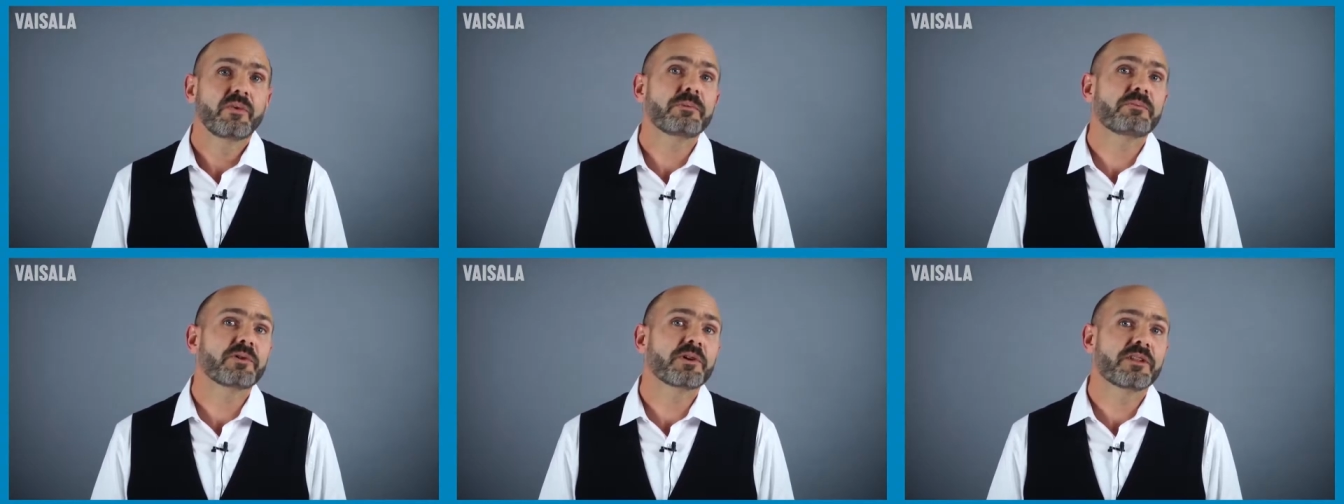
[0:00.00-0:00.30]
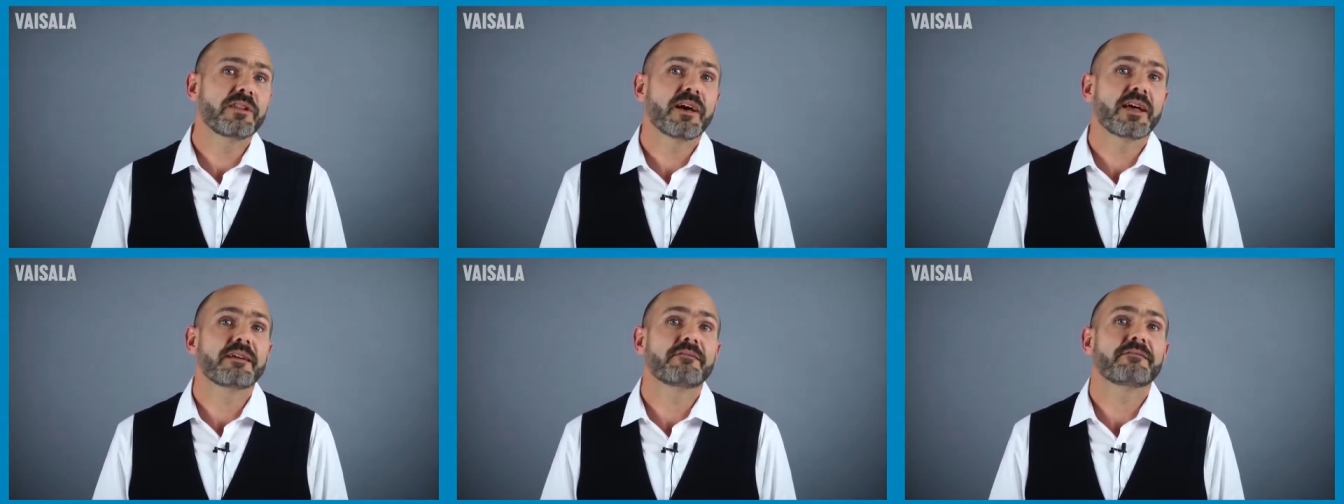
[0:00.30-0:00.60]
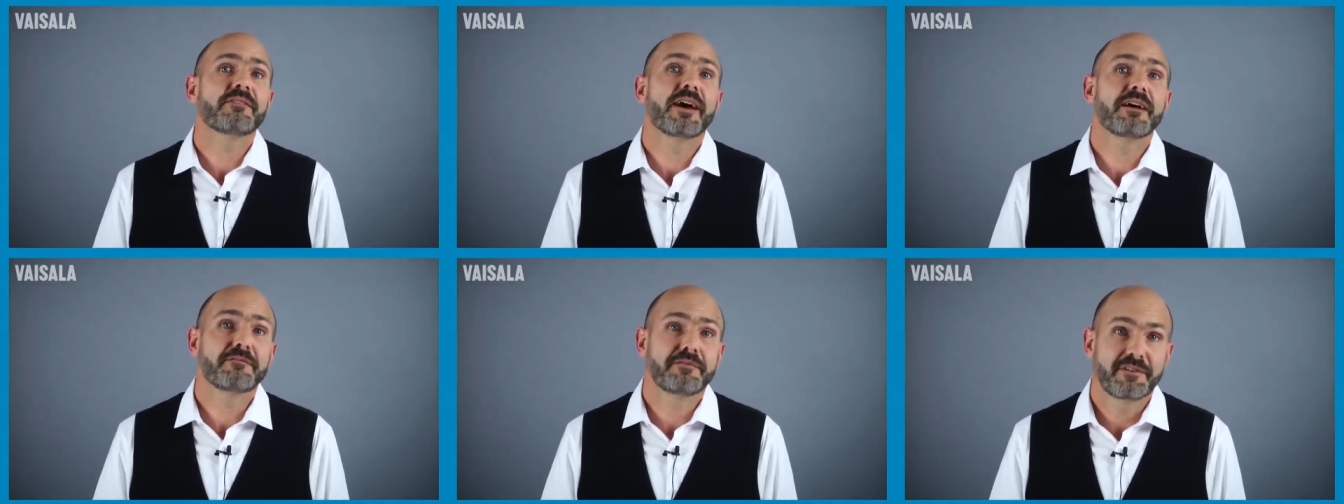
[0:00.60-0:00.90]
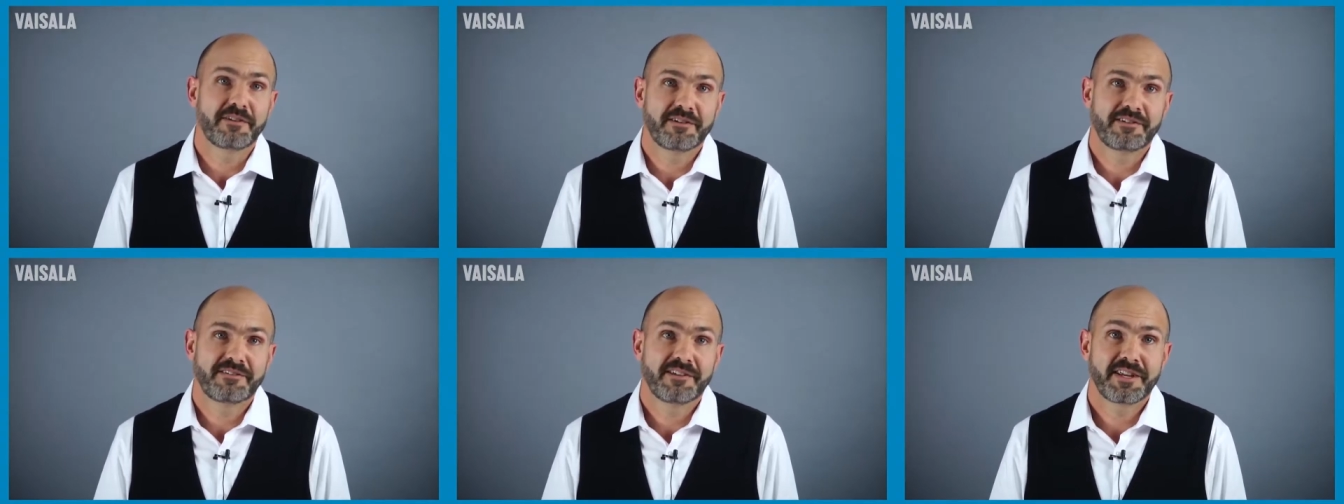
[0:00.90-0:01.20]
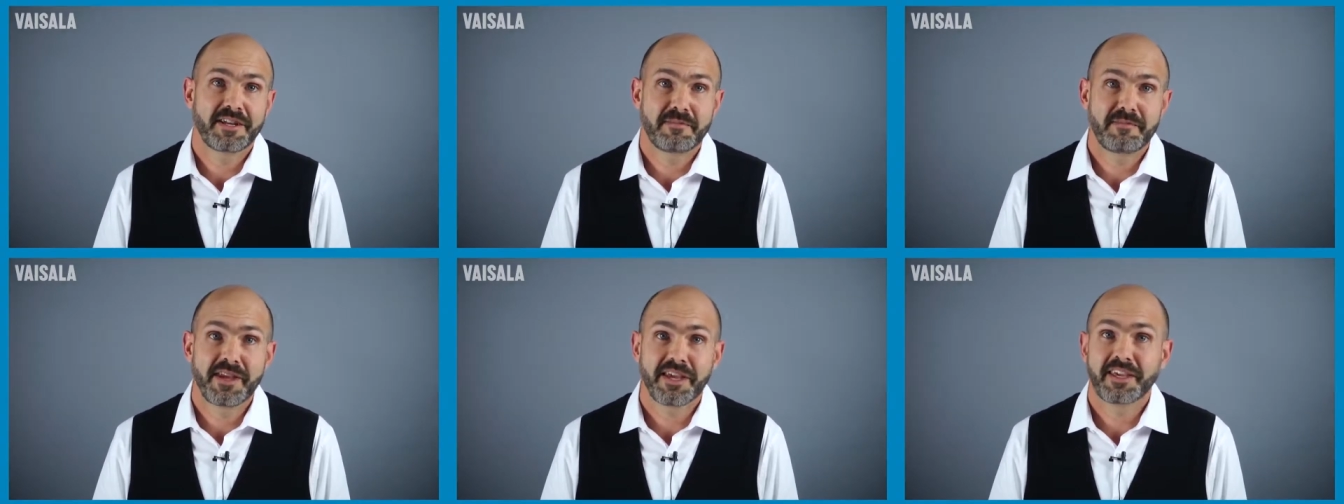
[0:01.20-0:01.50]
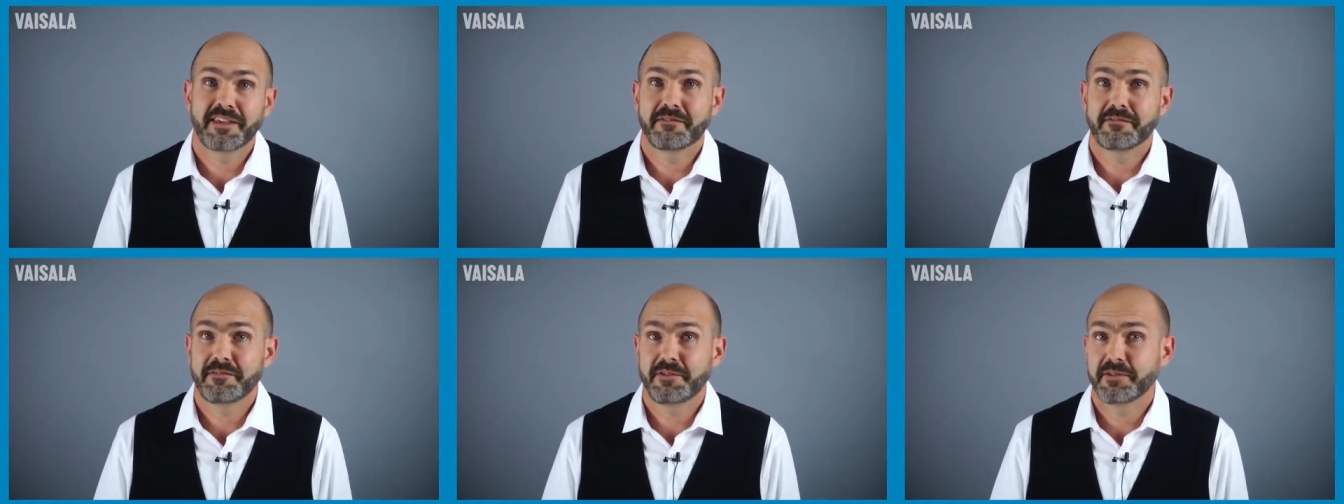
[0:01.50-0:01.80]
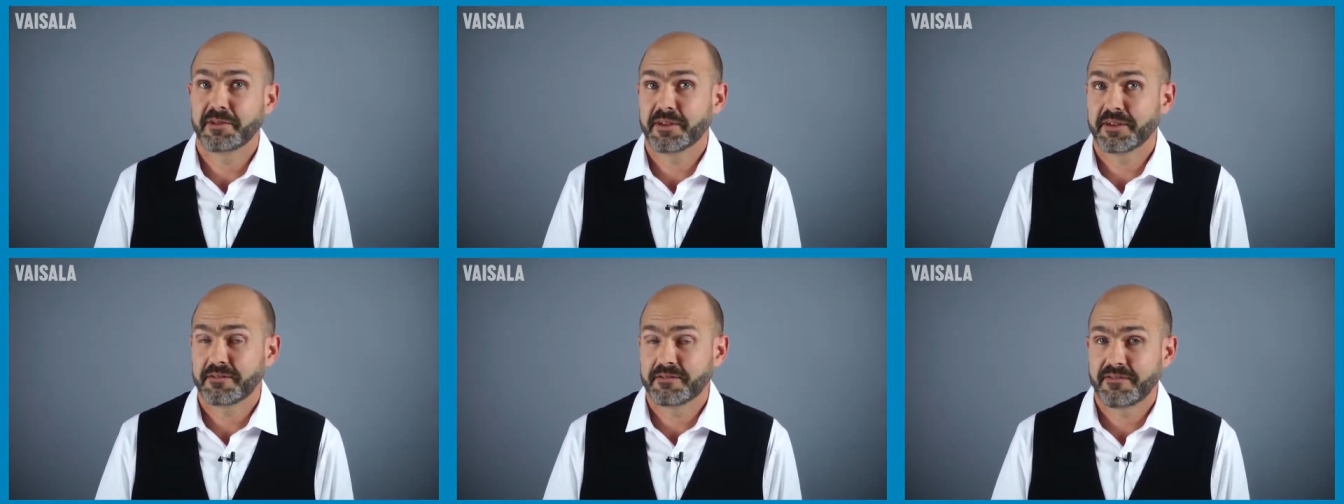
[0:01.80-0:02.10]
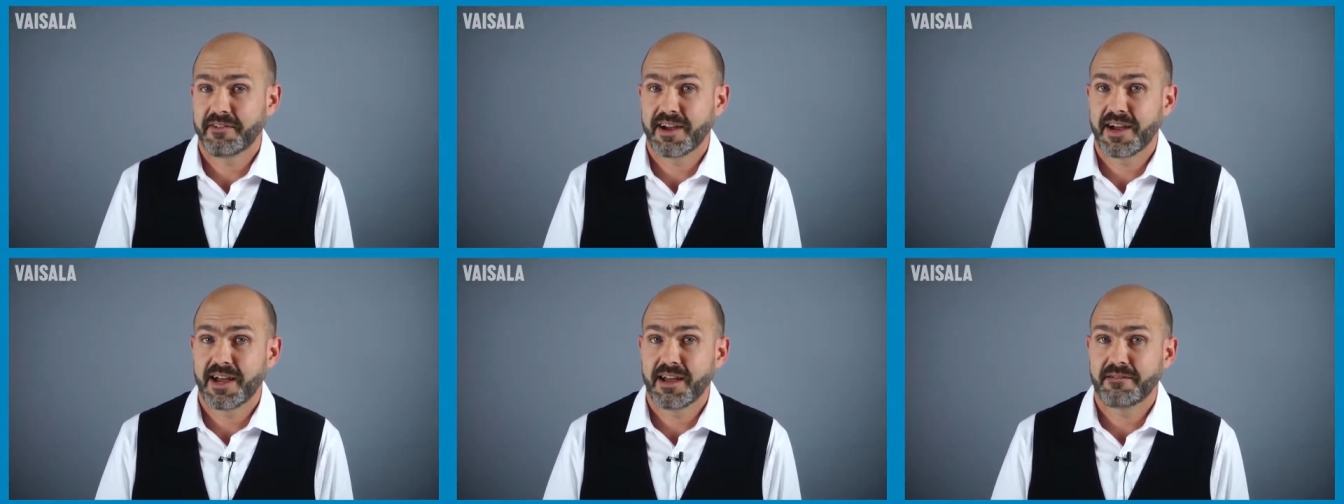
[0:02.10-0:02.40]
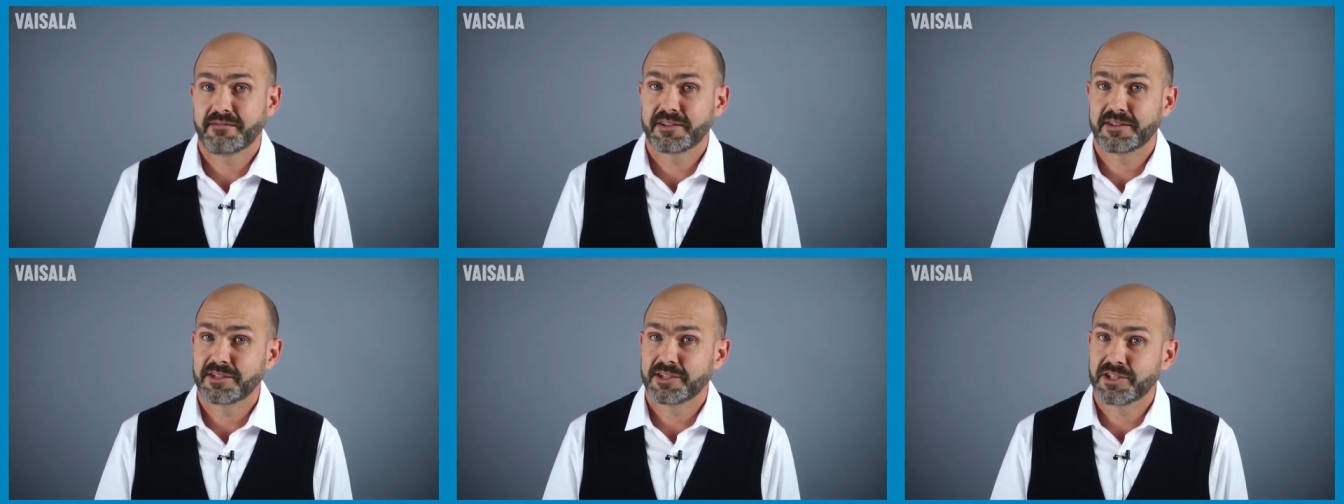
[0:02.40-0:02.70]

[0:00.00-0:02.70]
We put a lot of effort into making viewLinc 5